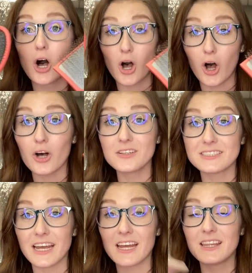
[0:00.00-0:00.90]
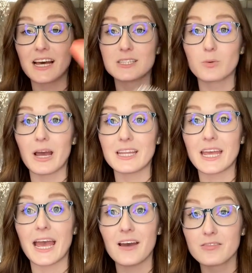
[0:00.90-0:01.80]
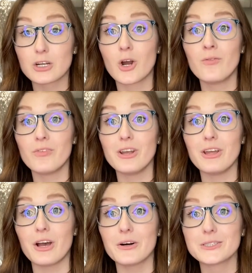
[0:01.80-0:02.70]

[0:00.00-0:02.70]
all day. That's why they have their own video.